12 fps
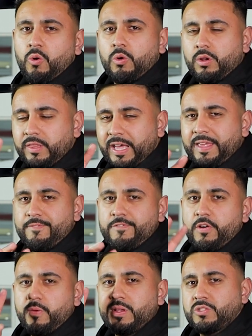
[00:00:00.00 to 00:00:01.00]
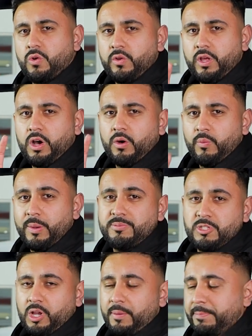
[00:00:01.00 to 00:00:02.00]
All of that info is on our
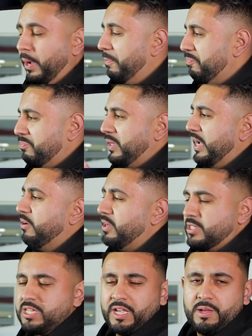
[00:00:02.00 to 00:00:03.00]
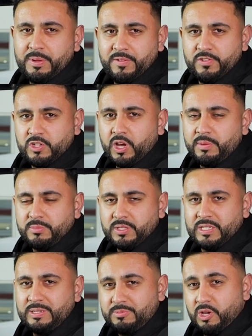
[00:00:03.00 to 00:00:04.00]
website. But now let's take a bit of a
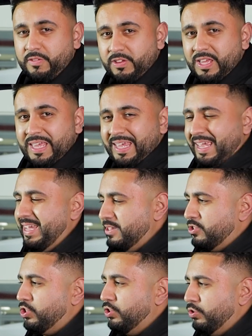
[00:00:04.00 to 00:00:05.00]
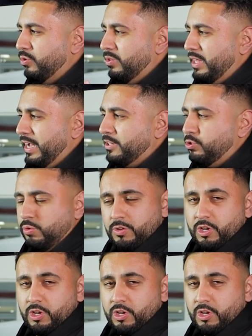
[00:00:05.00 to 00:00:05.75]
deep dive into the actual